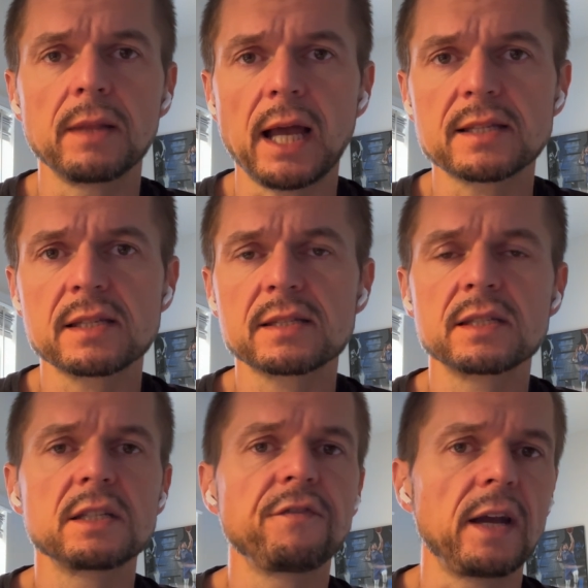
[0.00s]

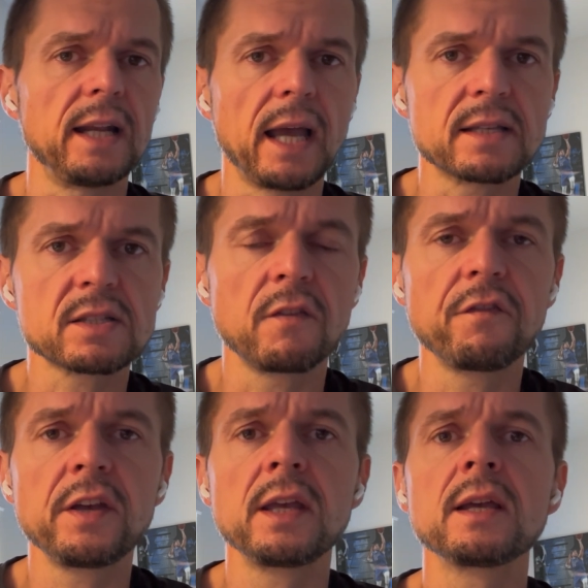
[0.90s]
licenses if I like
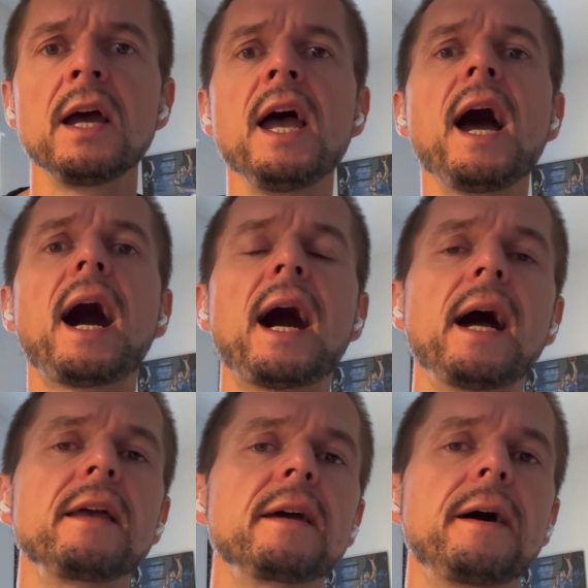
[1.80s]
something.
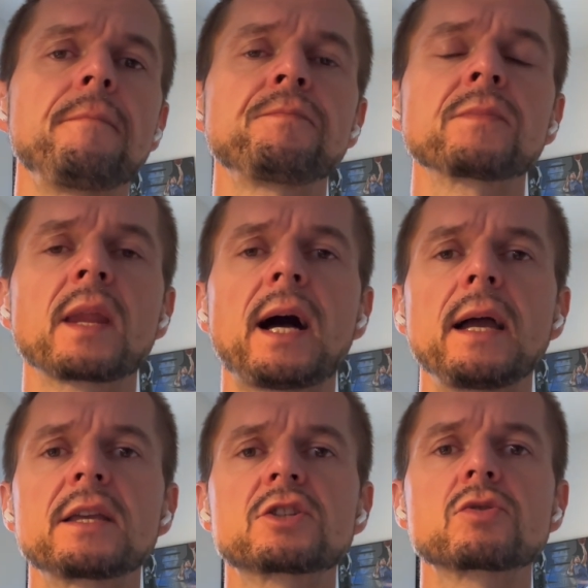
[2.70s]

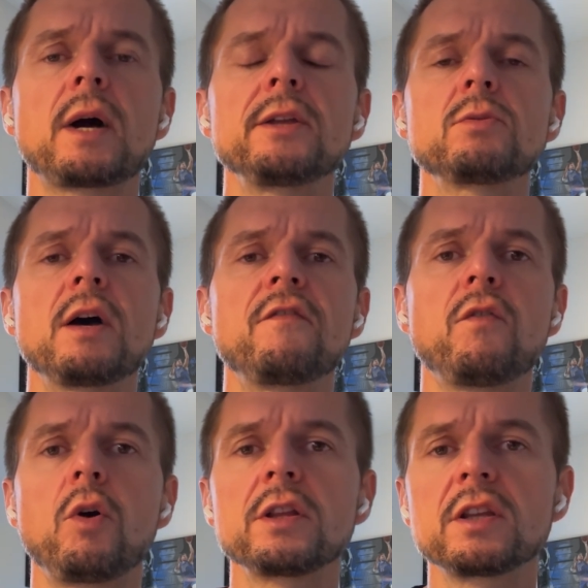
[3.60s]
I try to
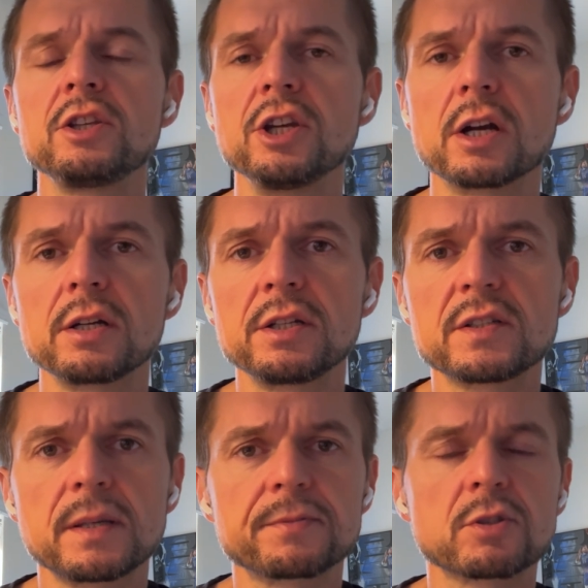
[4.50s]
avoid yearly
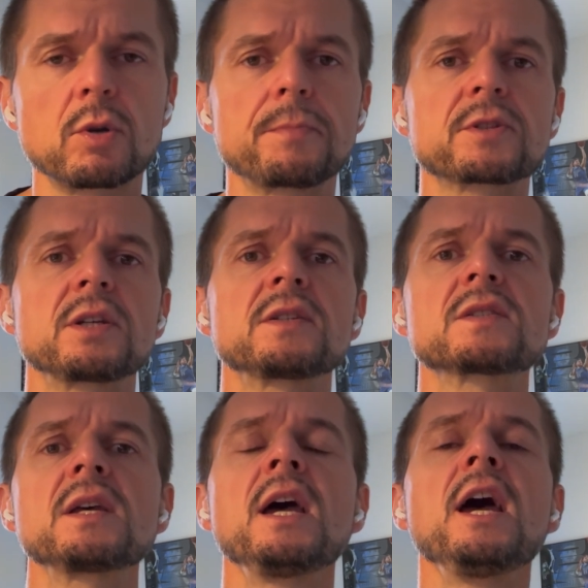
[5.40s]

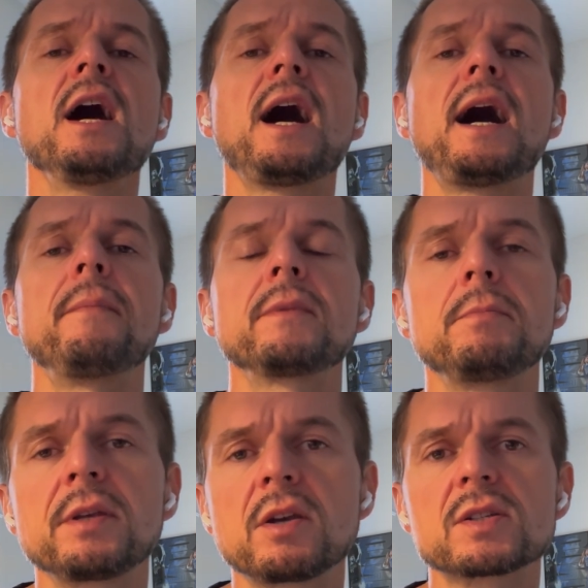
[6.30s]
subscriptions
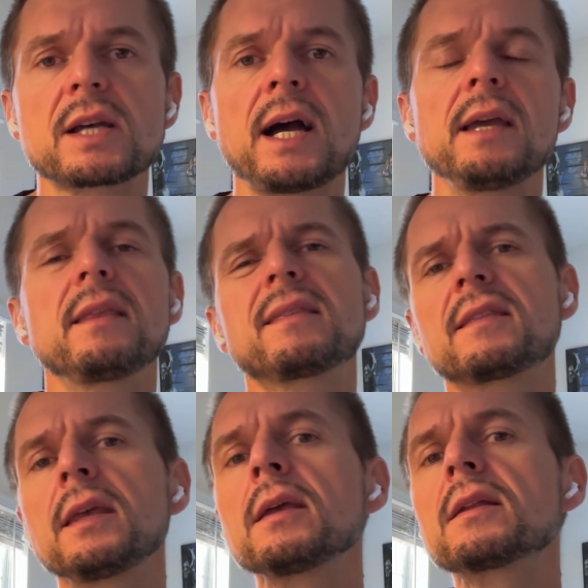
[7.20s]
because I
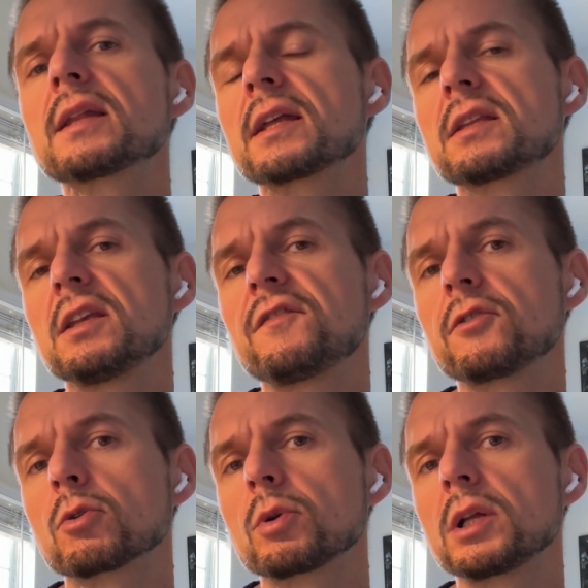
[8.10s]
think like
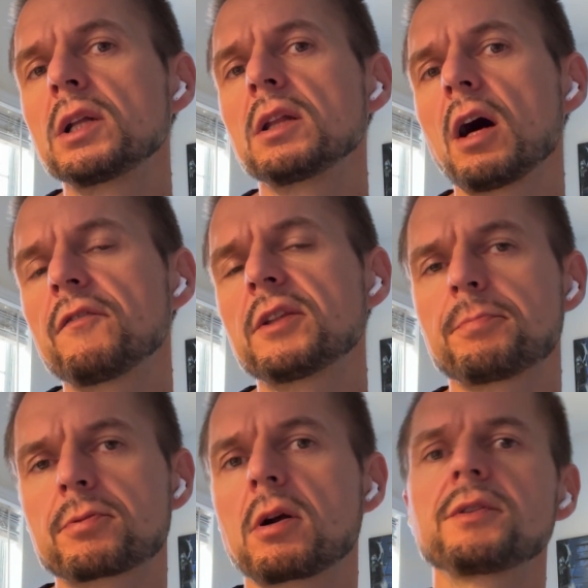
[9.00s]
if you really love the
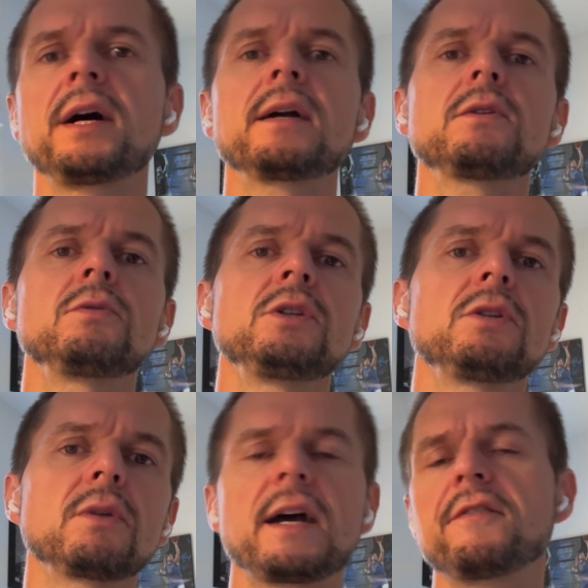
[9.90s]
product, you
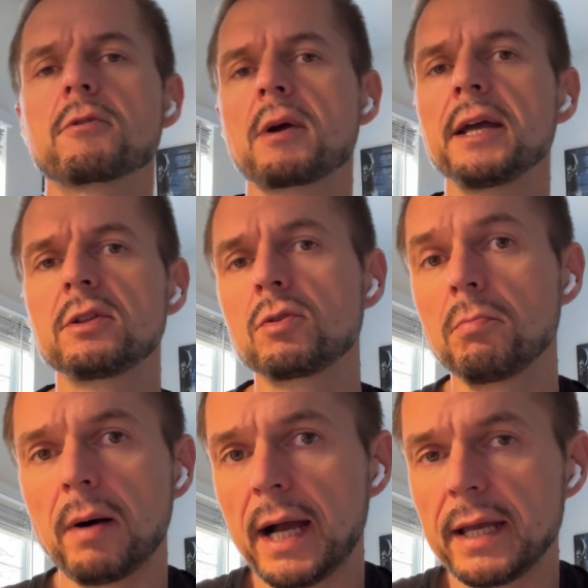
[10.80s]
need to have a right to
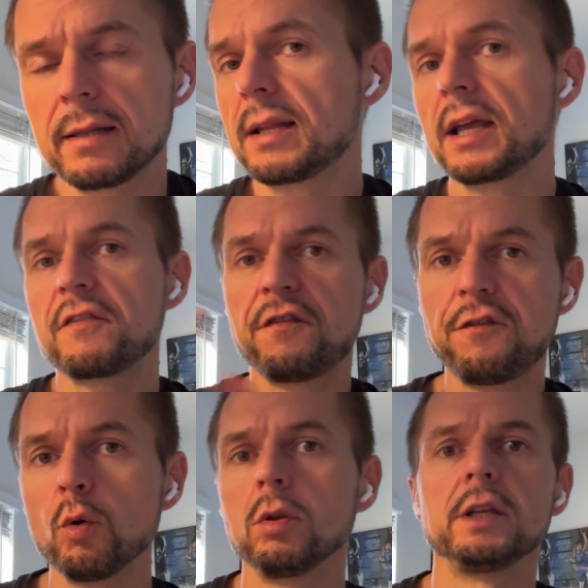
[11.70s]
buy it like
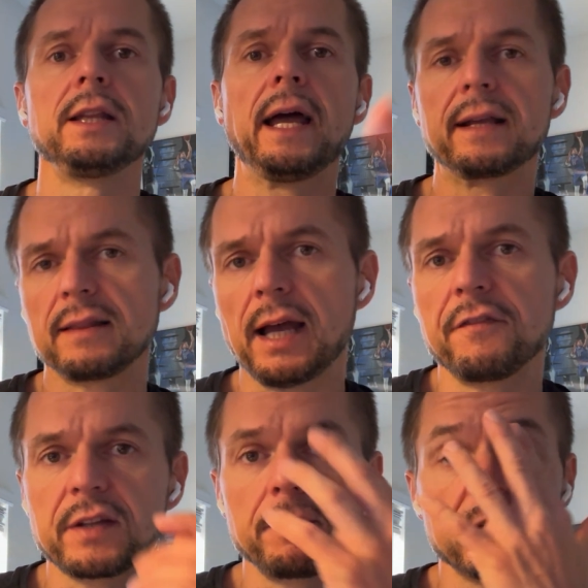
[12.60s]
fully, like
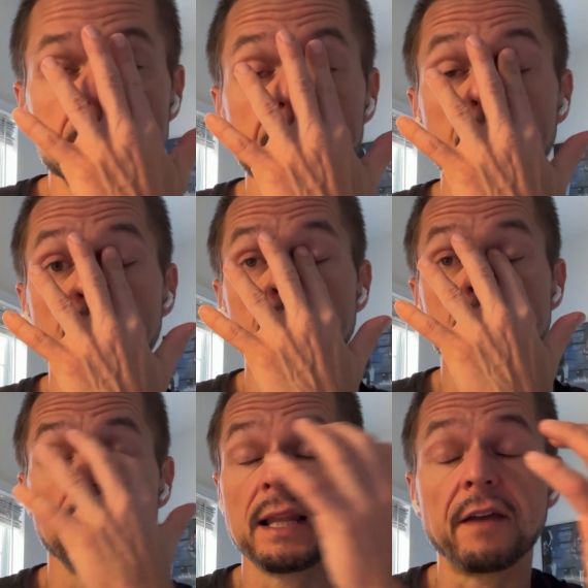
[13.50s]
lifetime
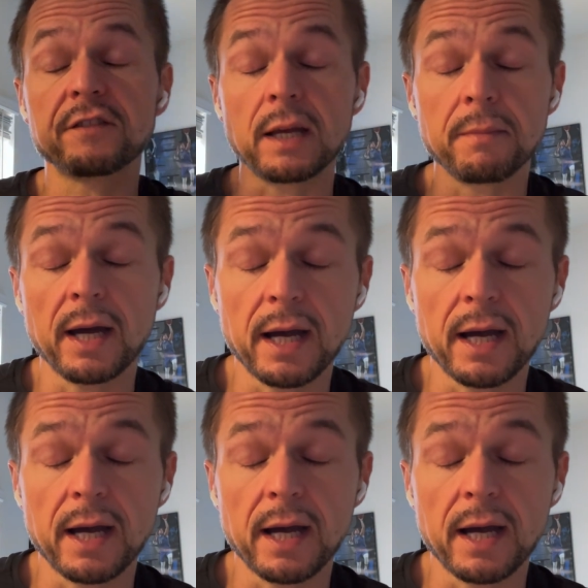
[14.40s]
experience, lifetime